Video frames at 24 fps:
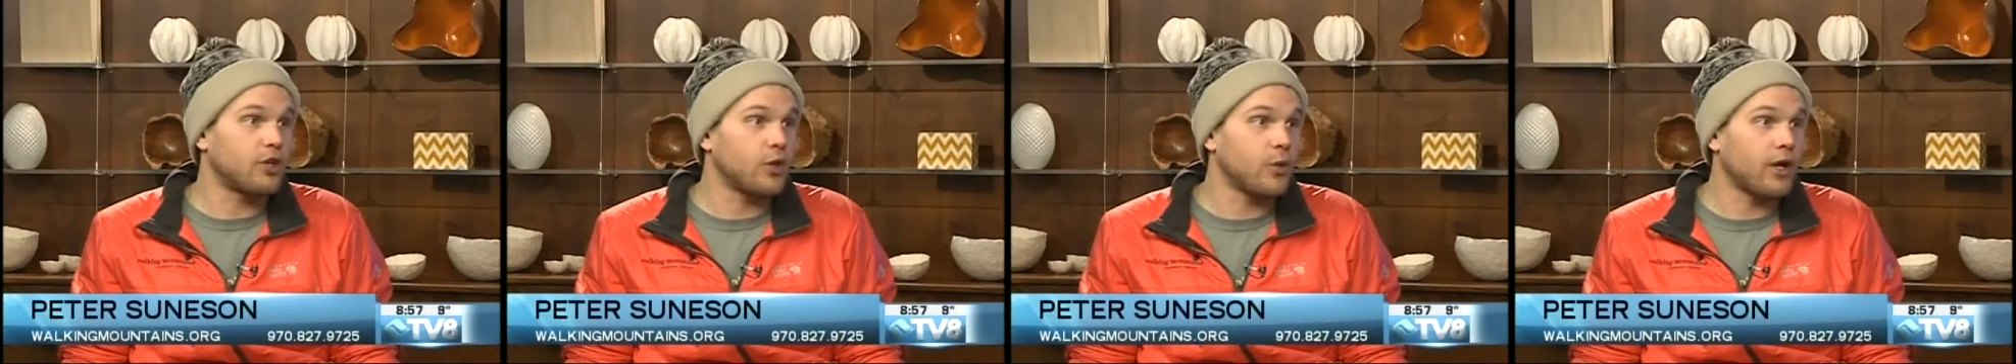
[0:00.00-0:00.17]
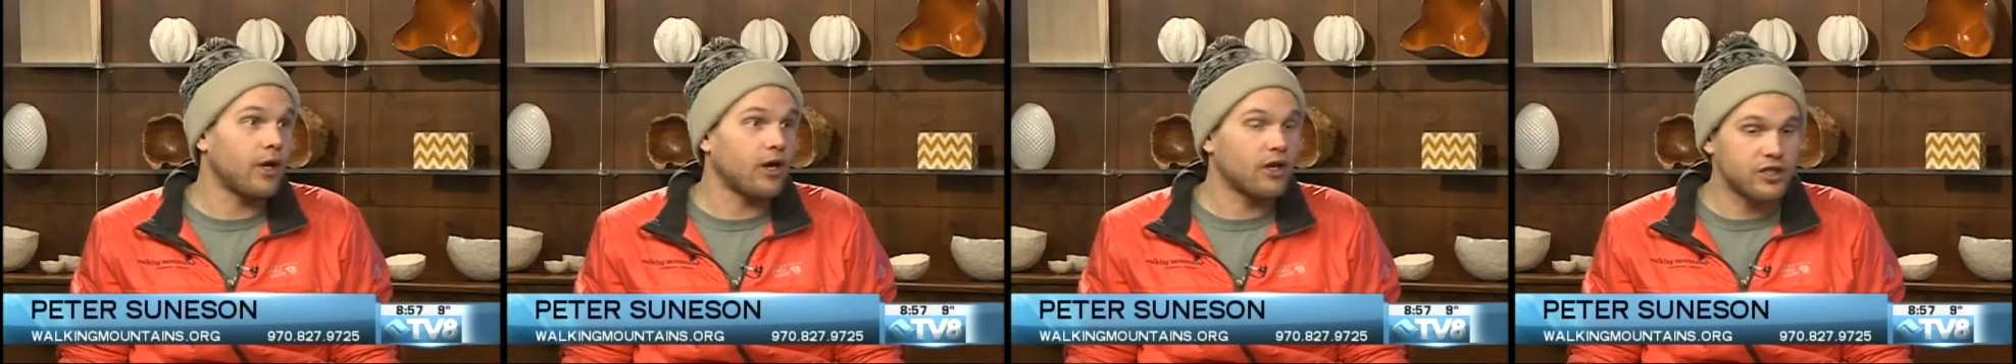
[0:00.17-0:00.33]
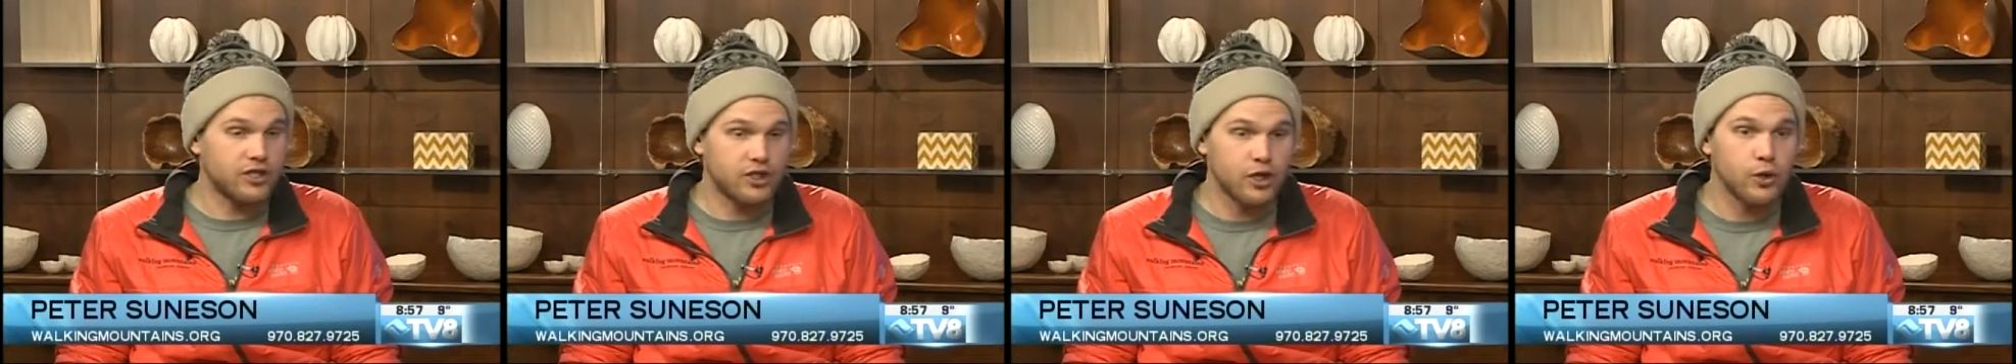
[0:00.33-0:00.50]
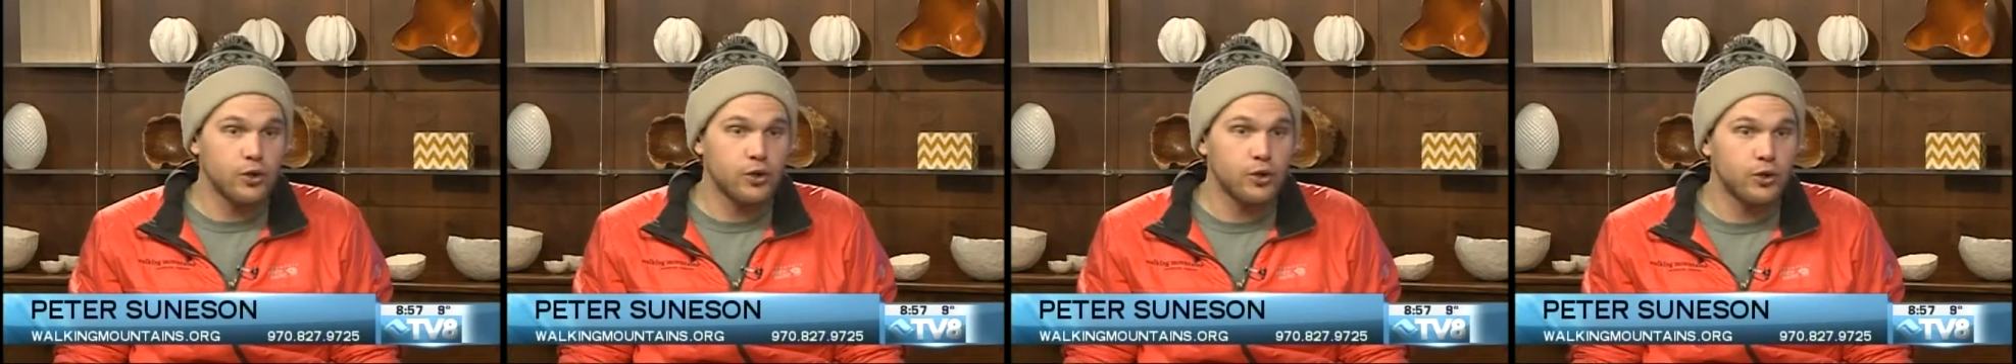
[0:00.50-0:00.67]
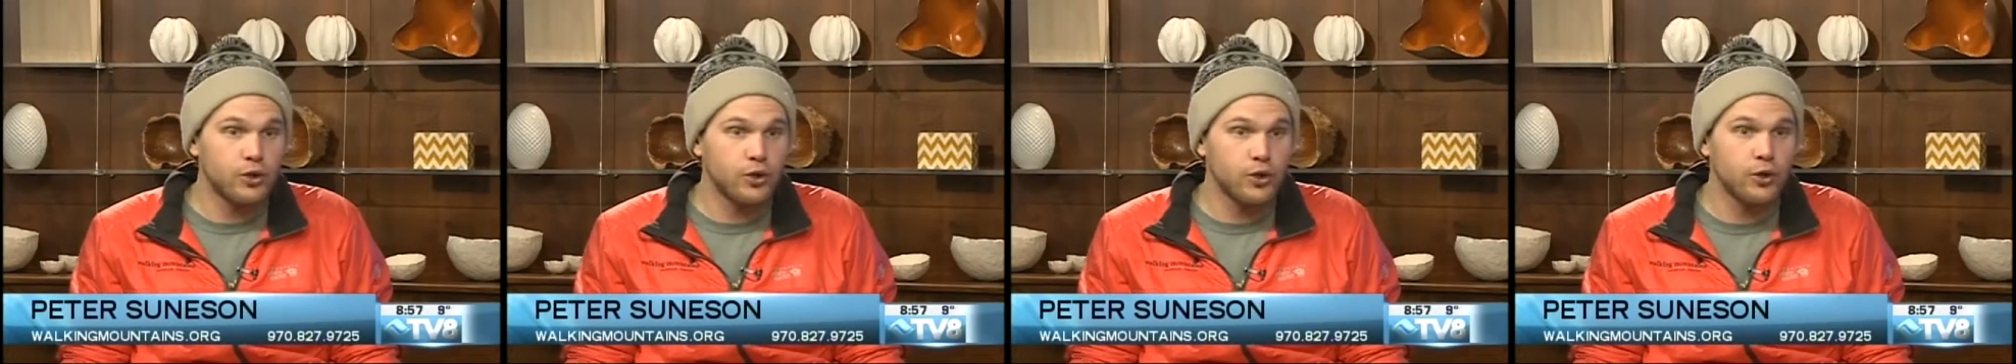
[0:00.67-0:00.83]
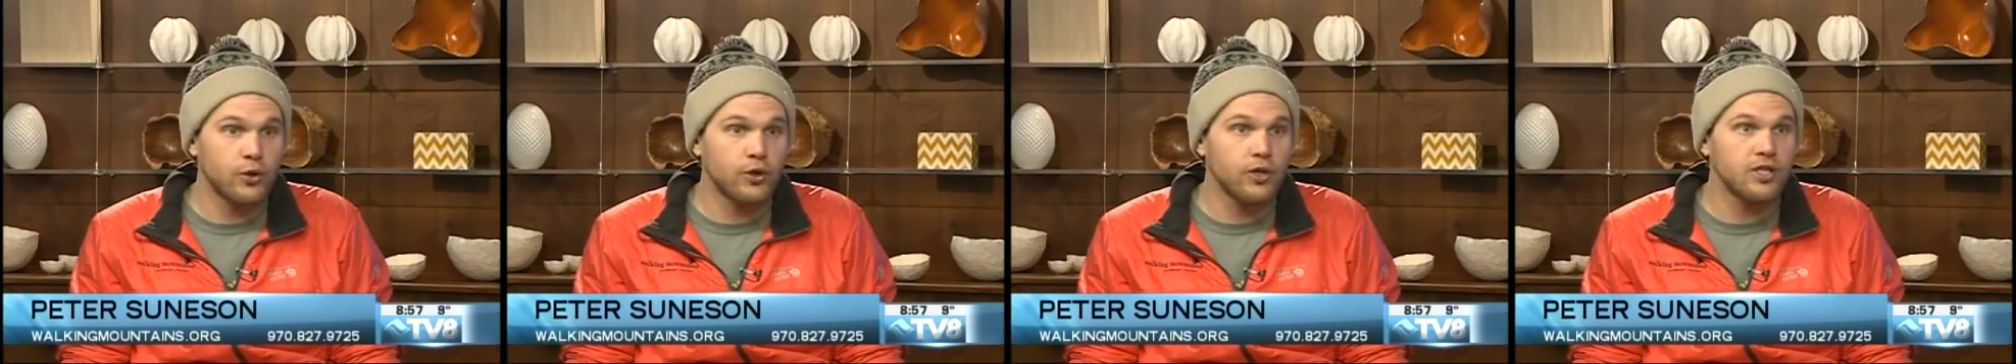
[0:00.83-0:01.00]
doing our
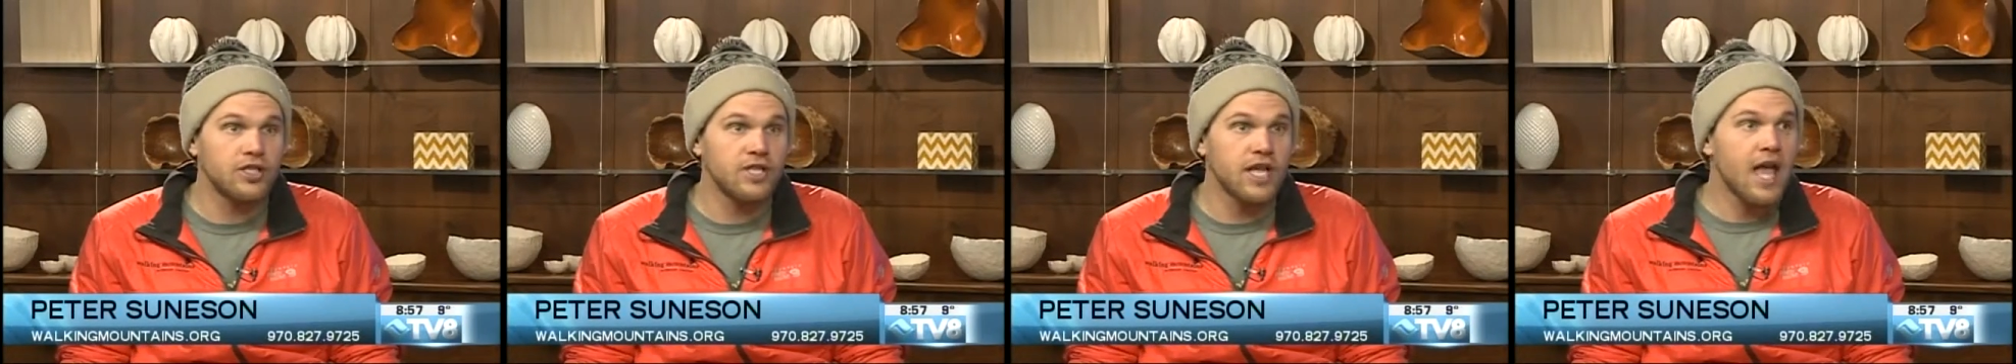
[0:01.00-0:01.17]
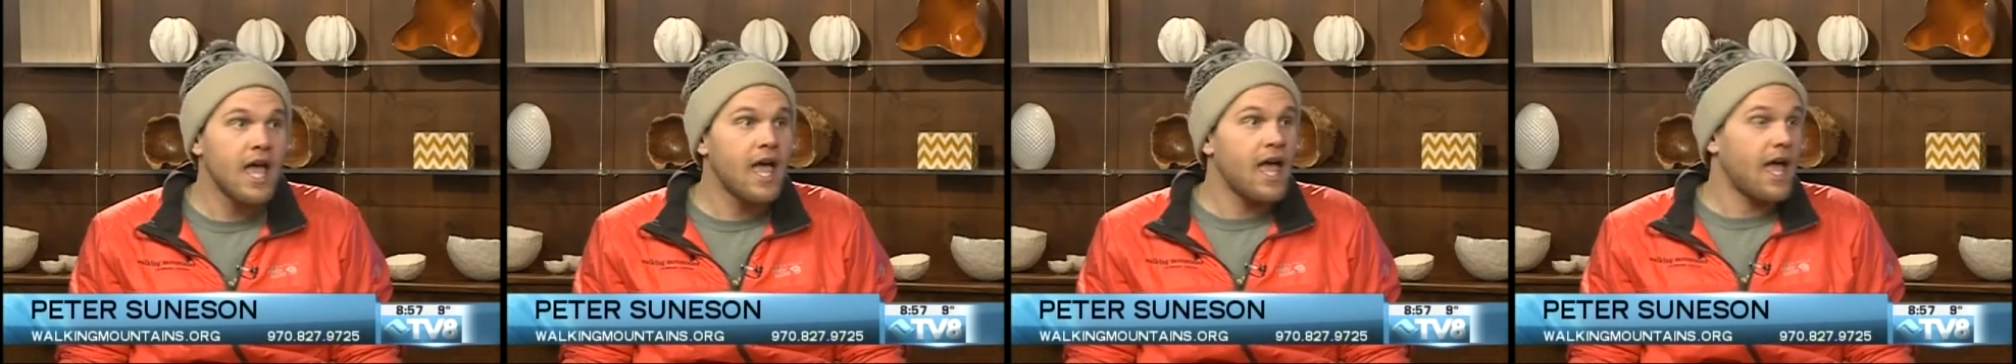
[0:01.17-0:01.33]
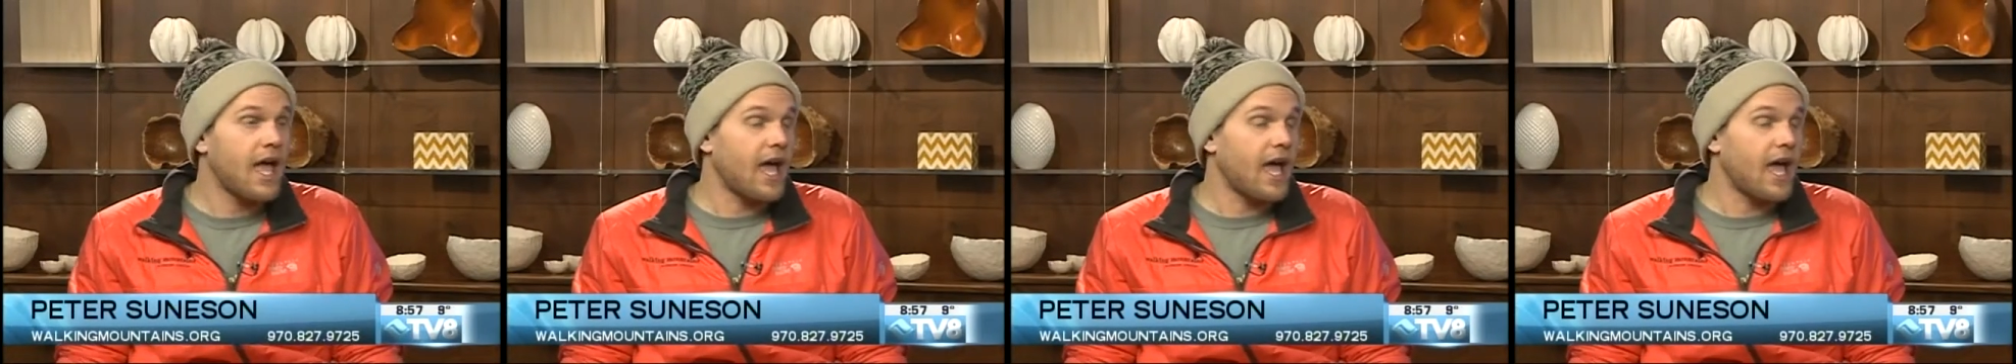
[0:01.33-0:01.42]
snowshoe tours